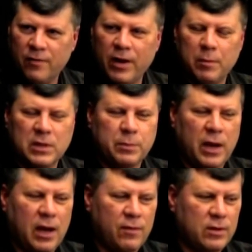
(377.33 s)
of Ain't
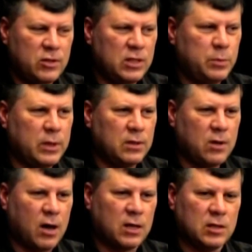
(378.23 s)
Misbehave, and she's been
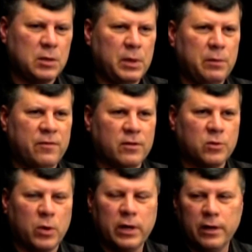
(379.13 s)
talking to me for
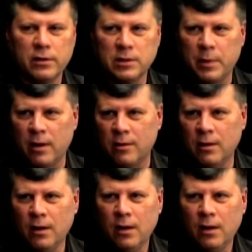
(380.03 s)
20 years about,